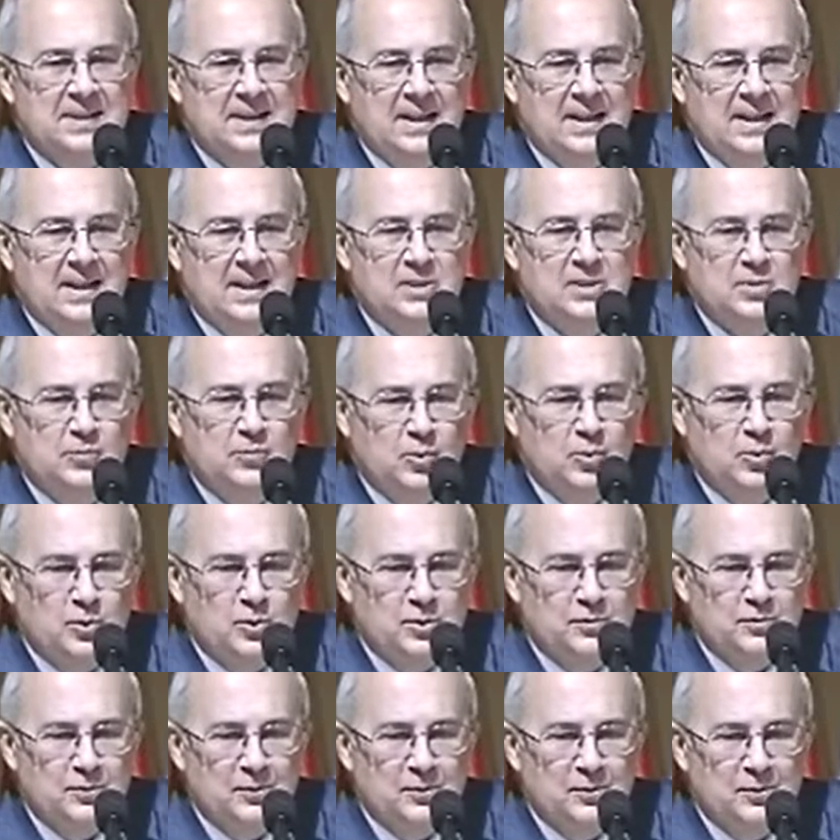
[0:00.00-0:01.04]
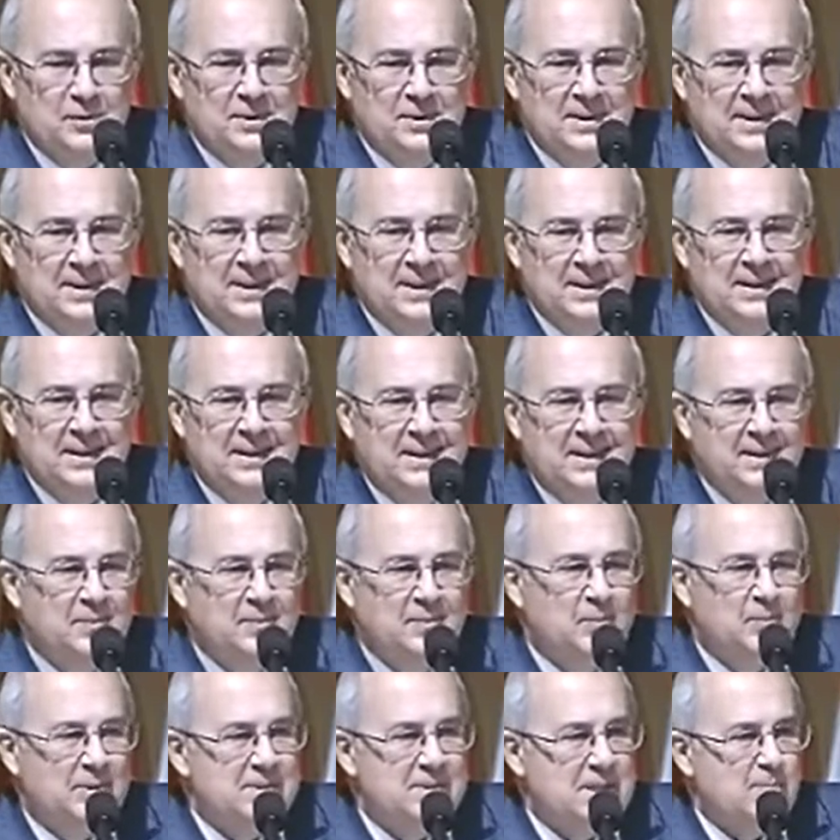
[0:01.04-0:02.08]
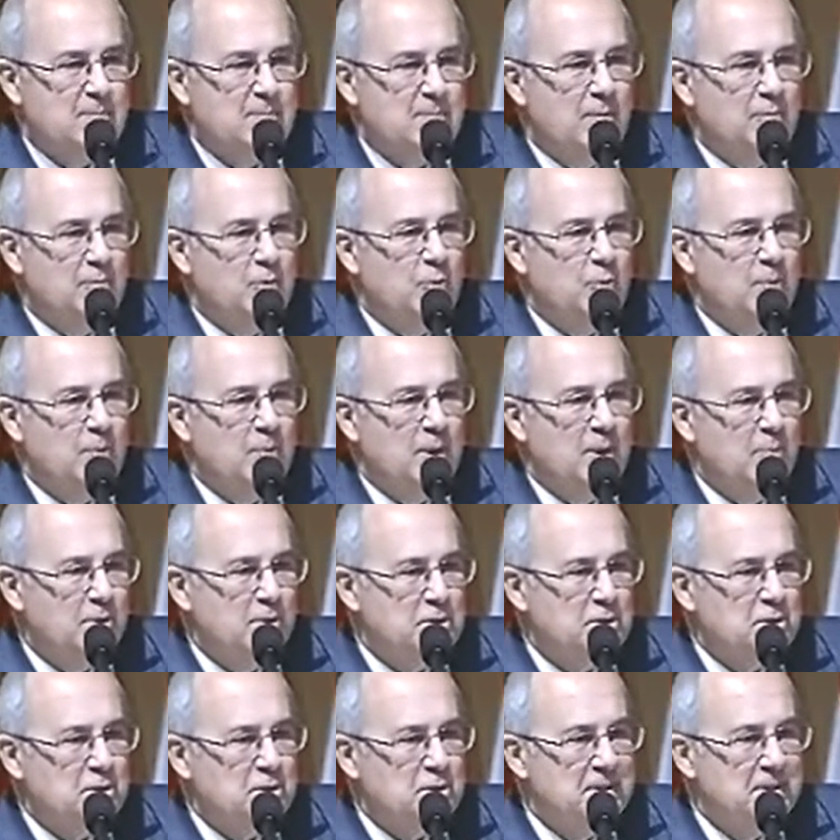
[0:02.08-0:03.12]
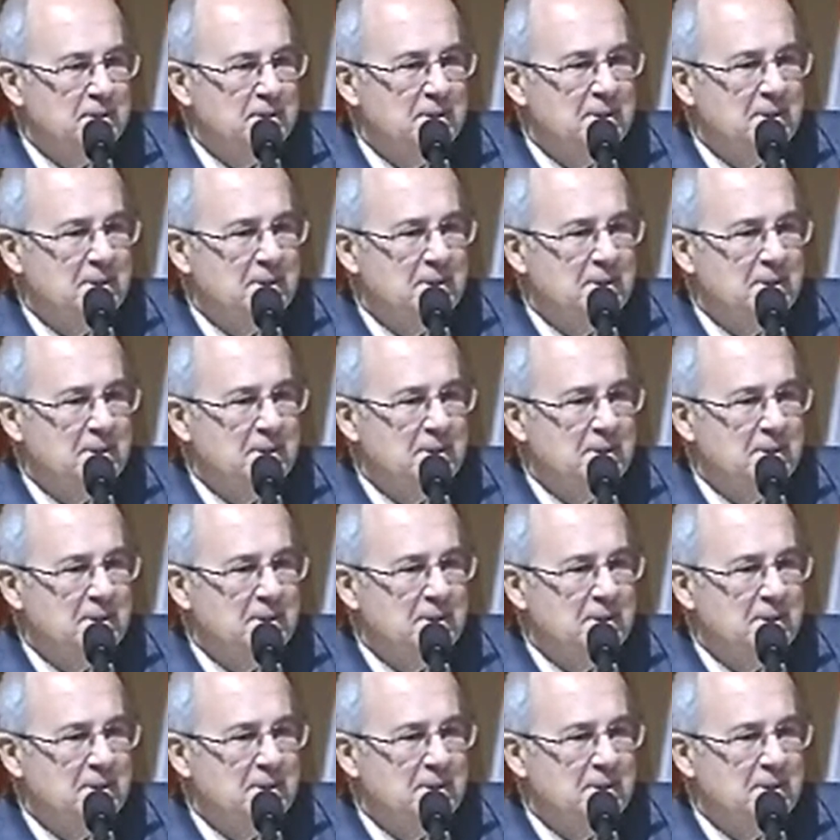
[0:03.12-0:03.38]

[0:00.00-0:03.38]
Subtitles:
less forceful than what some of you may wish,